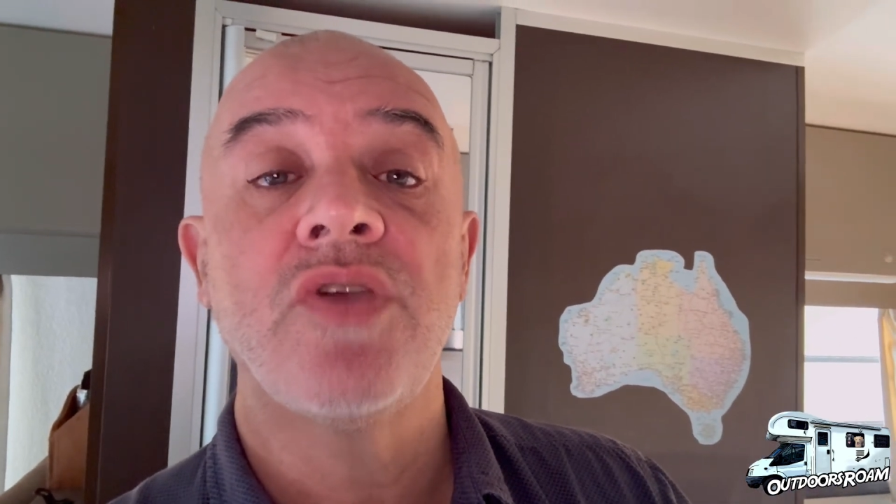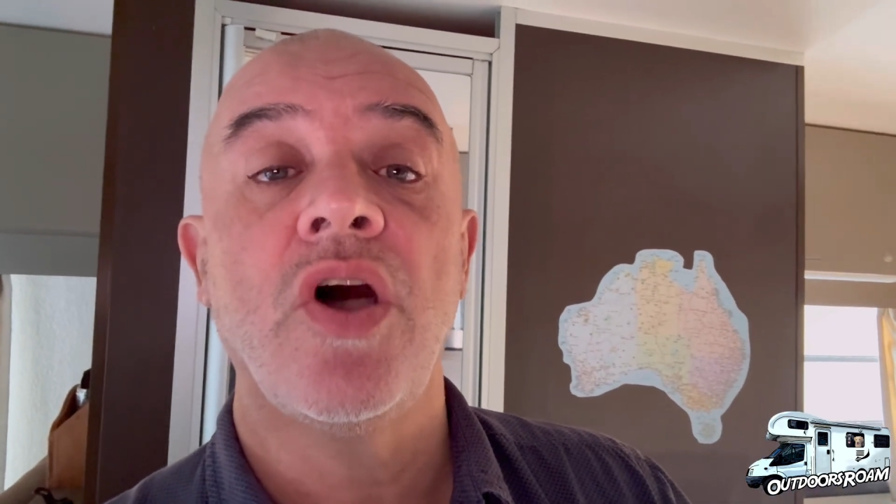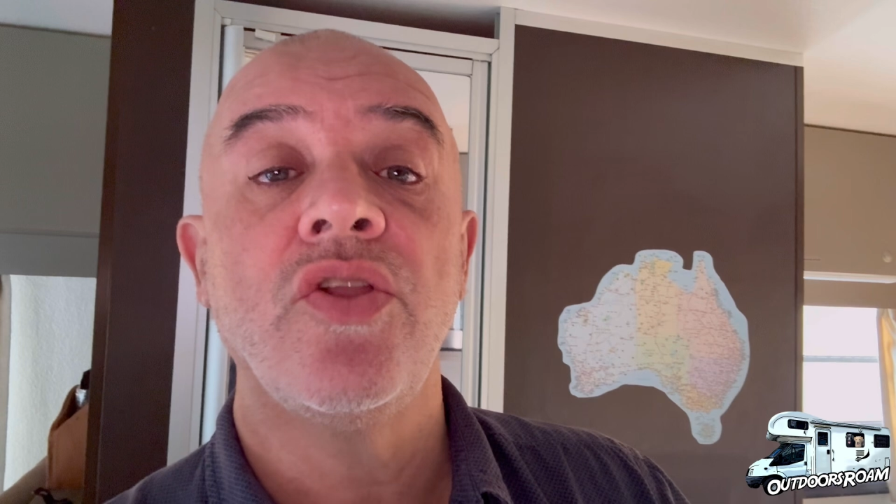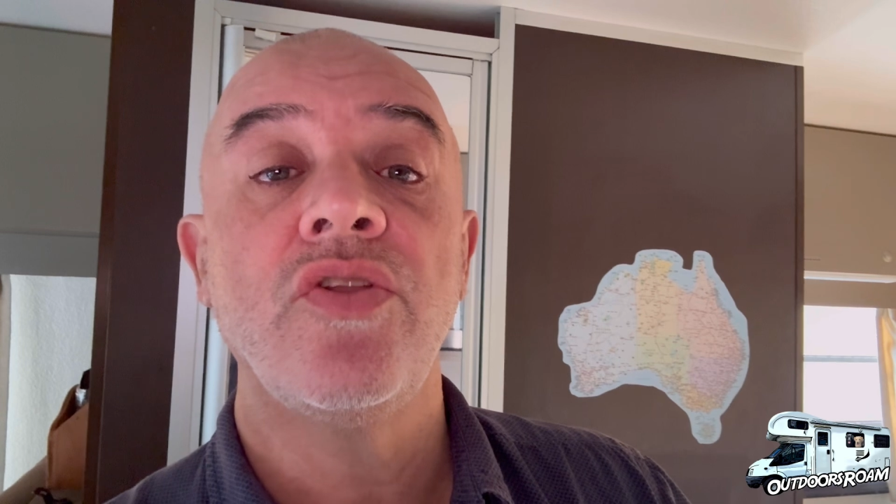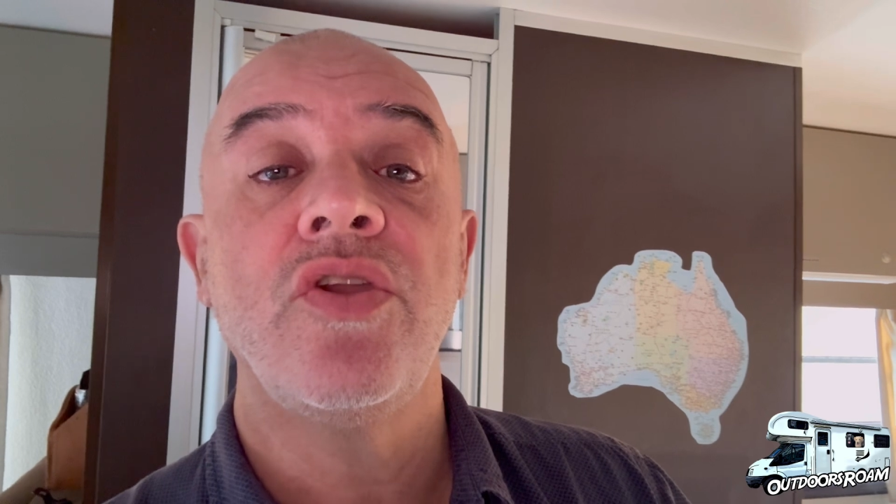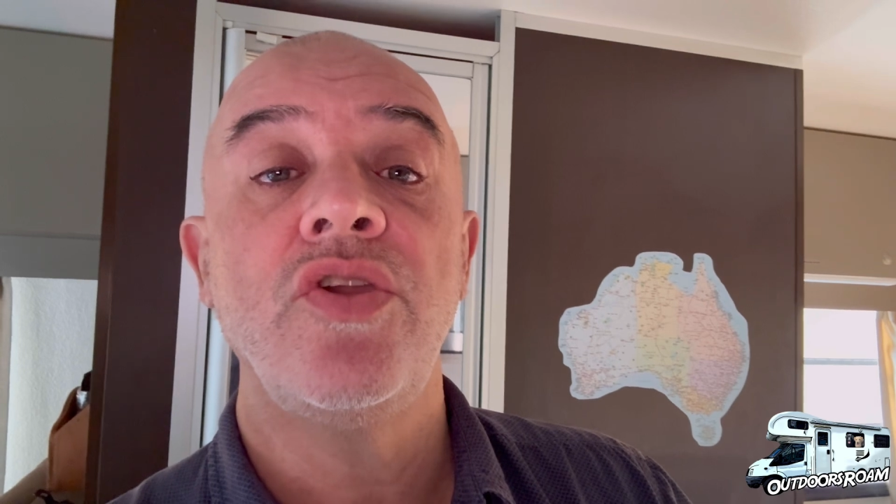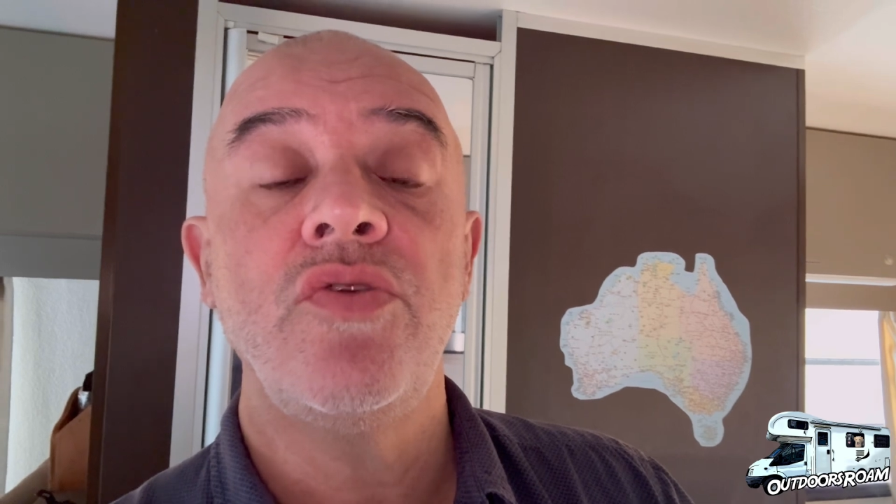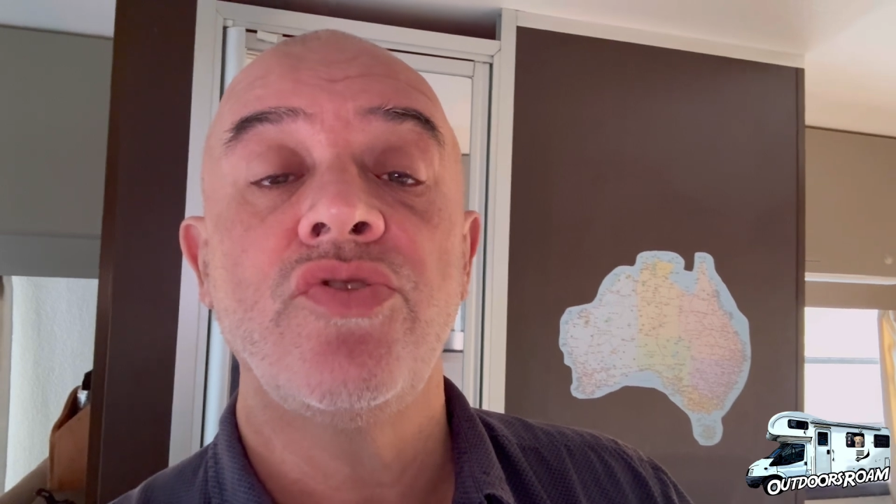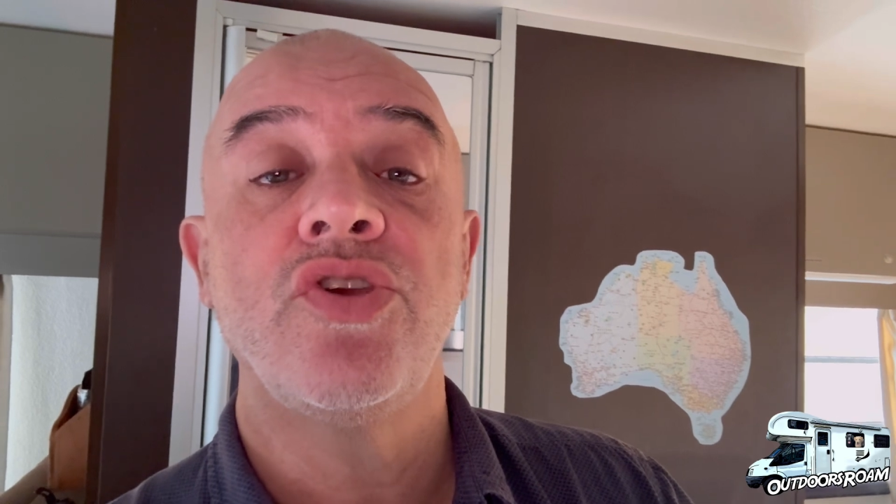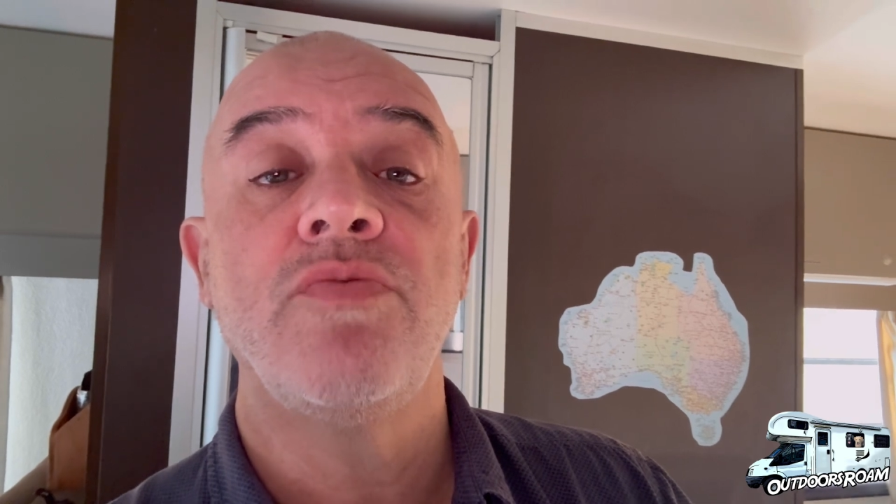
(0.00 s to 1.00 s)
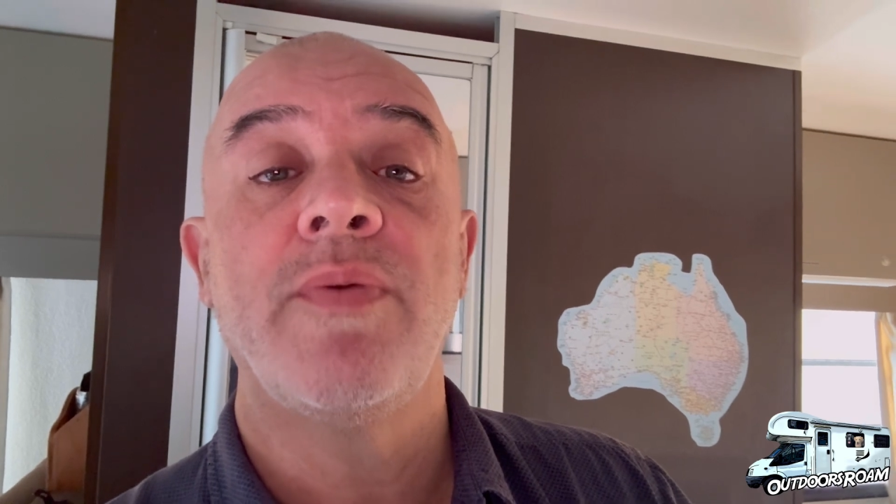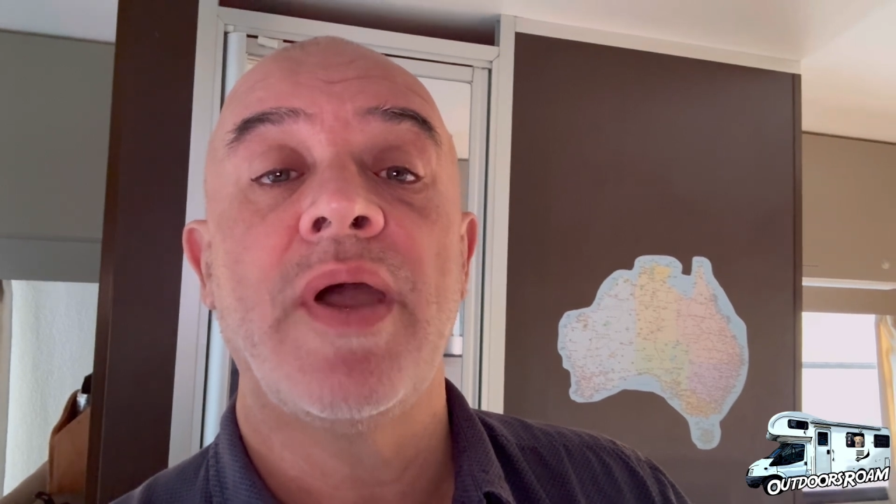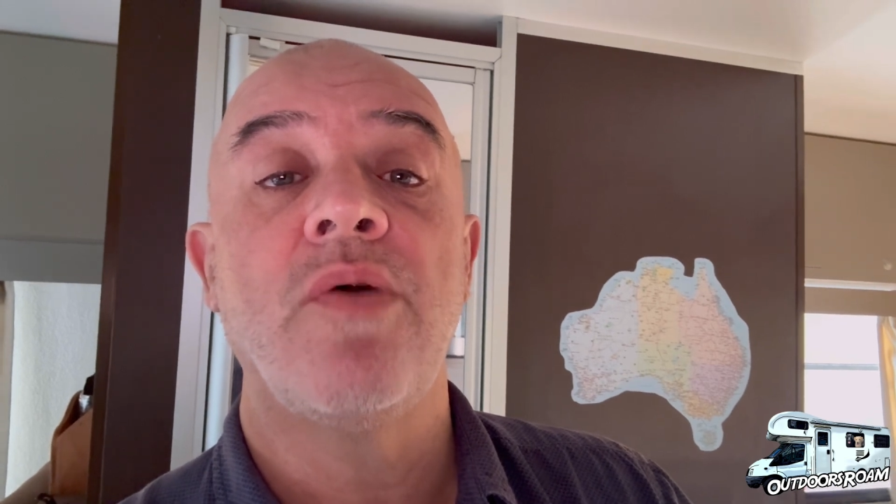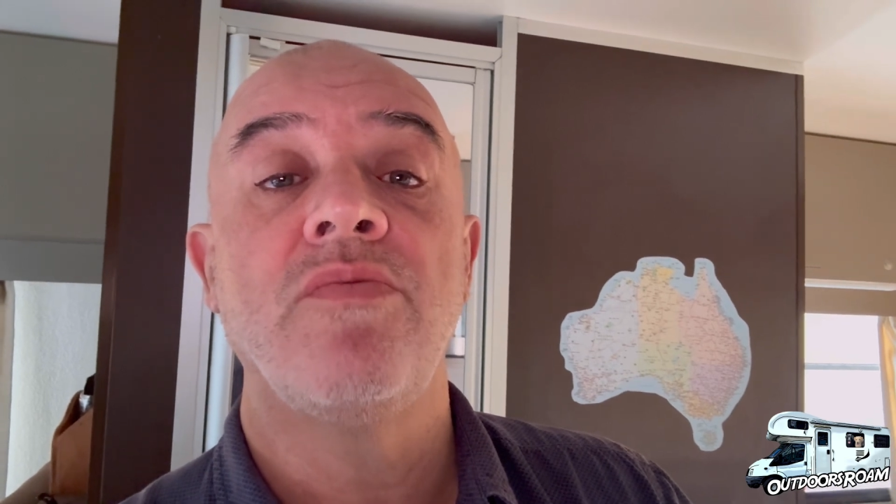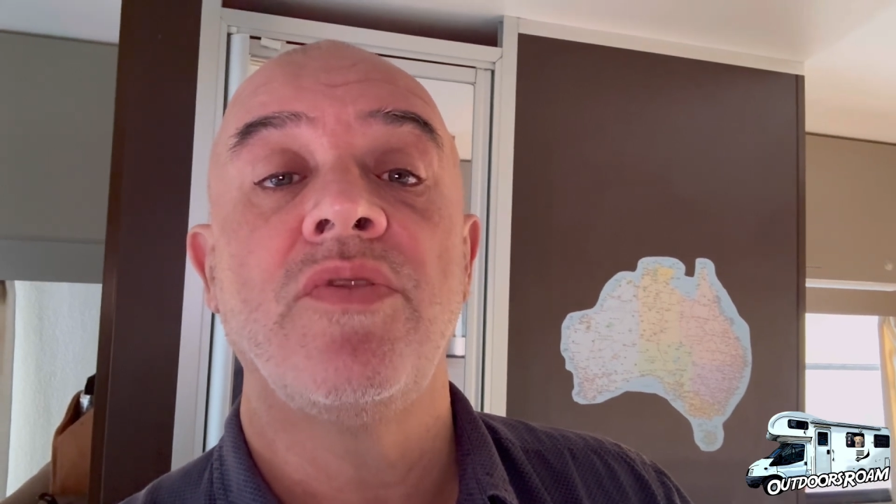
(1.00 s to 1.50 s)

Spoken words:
on YouTube about